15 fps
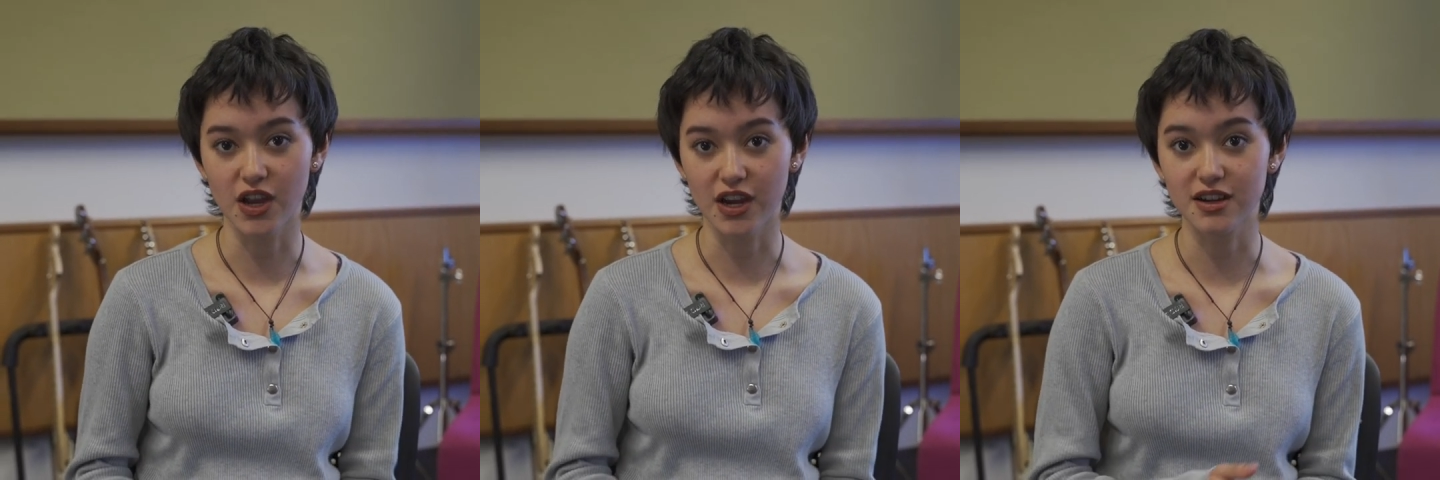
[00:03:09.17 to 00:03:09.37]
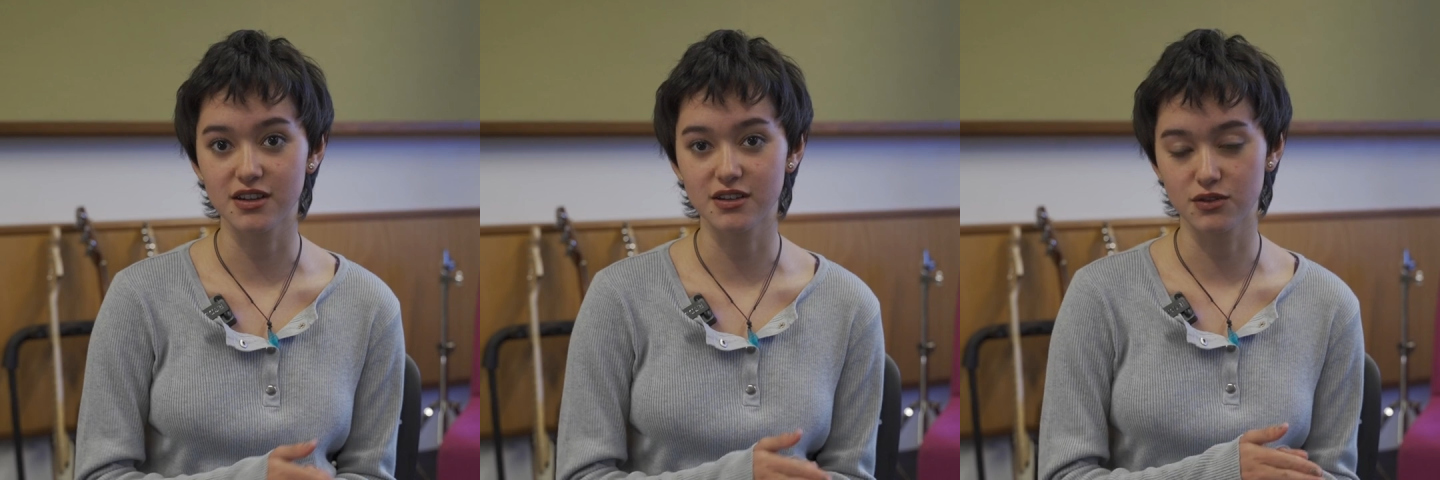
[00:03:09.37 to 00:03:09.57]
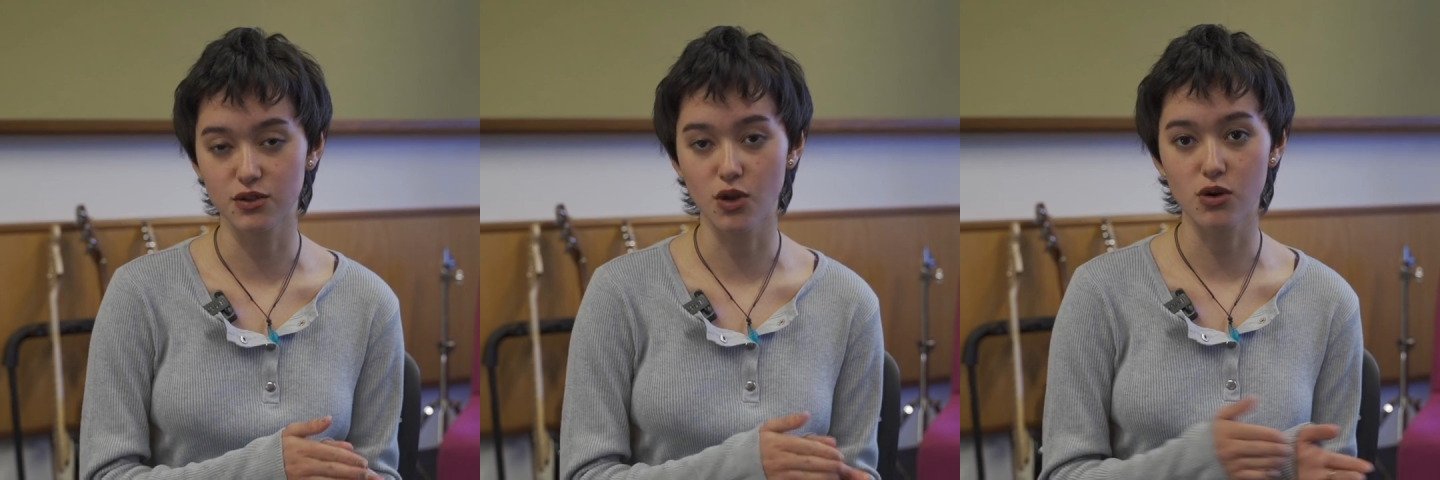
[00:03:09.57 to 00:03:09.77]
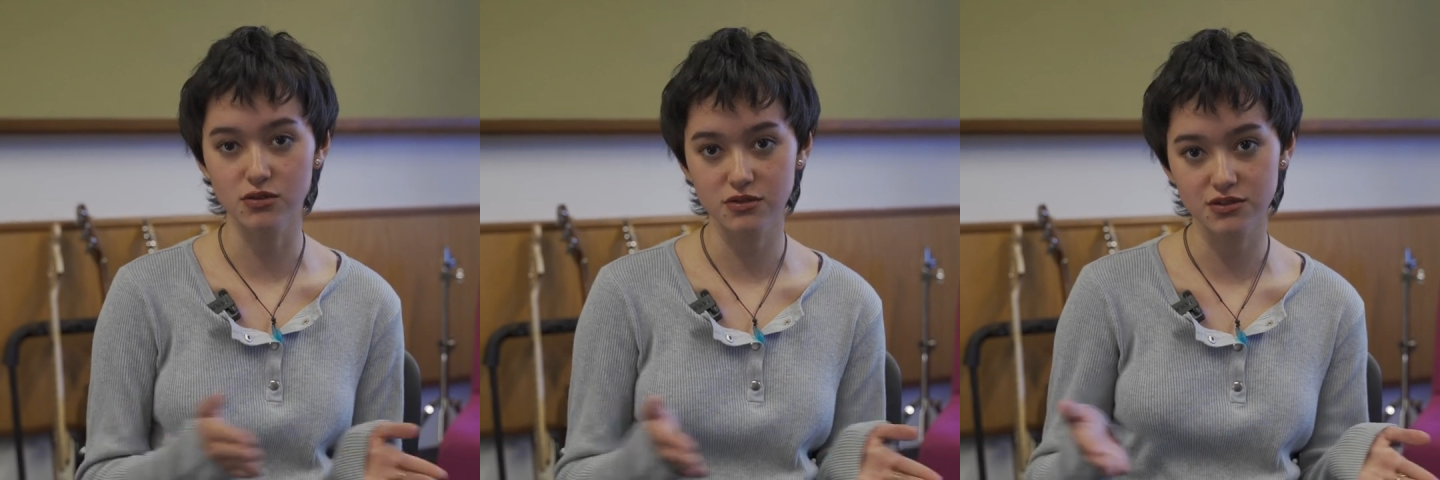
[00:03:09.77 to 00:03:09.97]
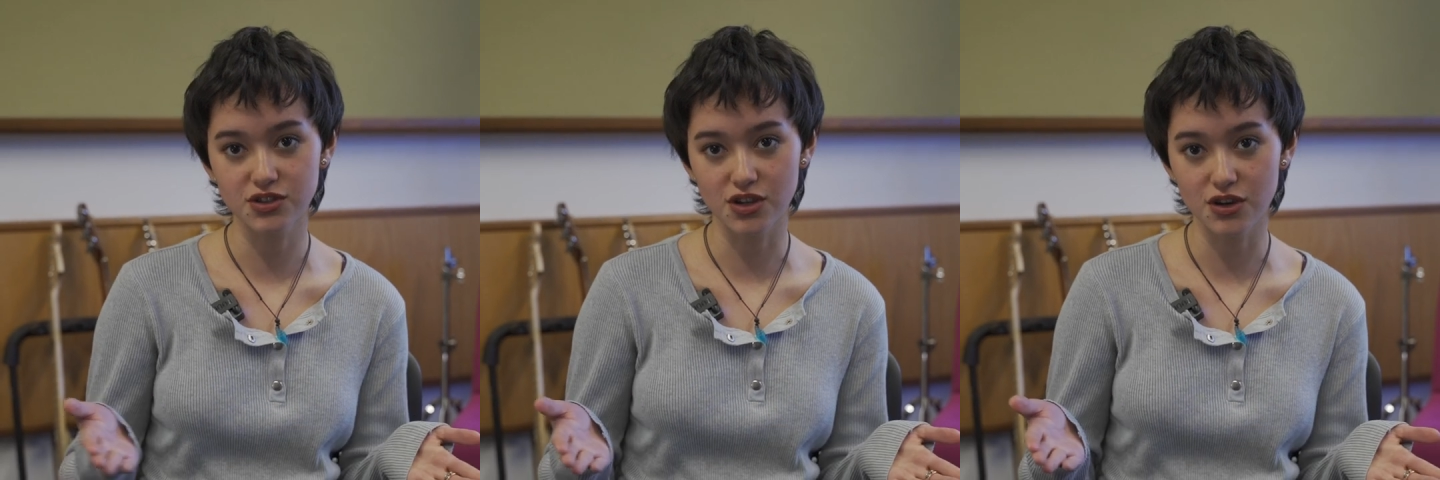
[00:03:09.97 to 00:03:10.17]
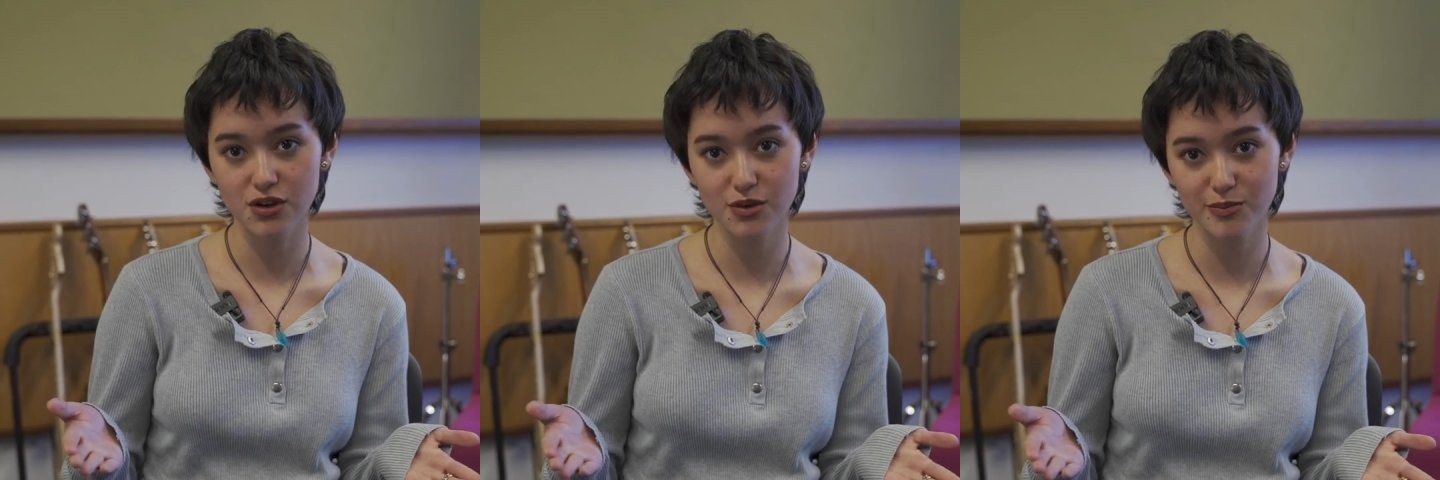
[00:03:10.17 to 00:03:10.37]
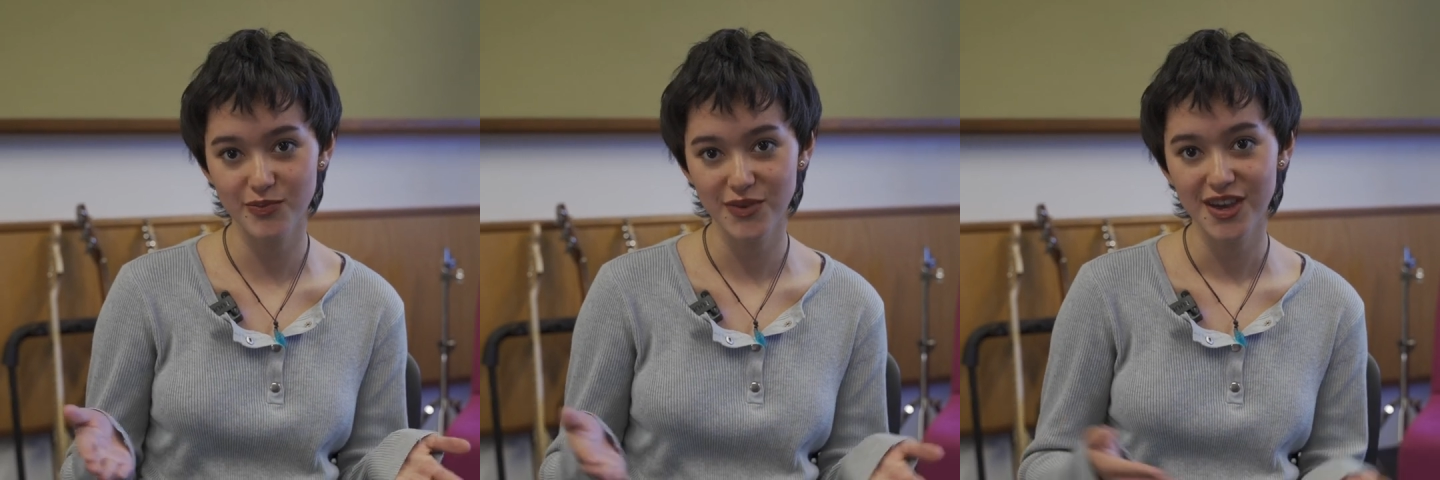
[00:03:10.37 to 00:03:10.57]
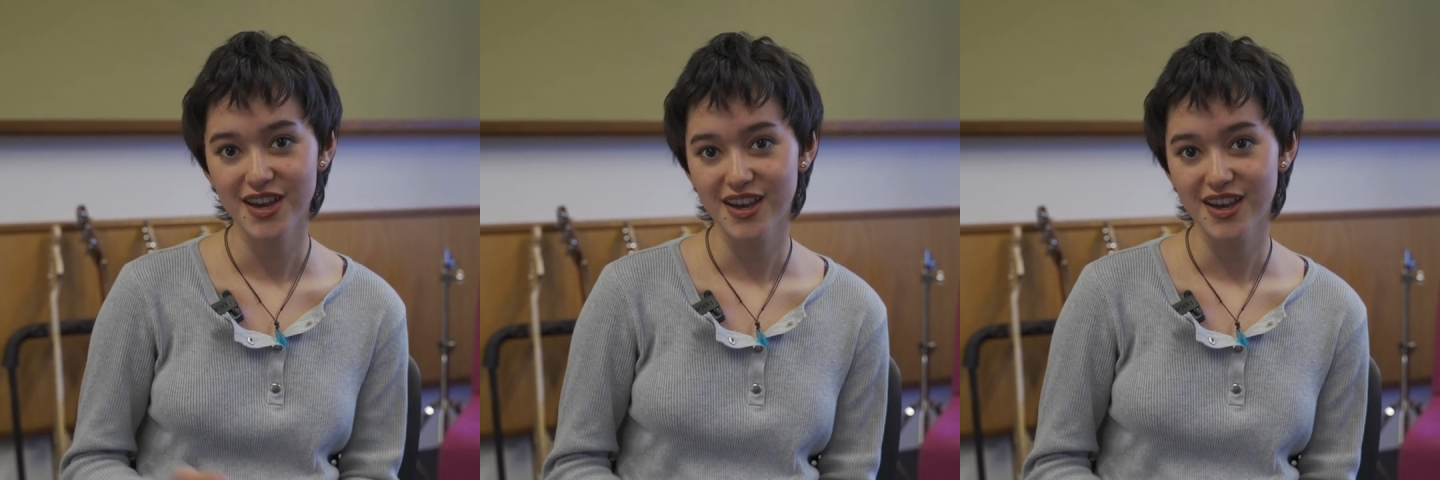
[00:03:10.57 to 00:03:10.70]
like long term,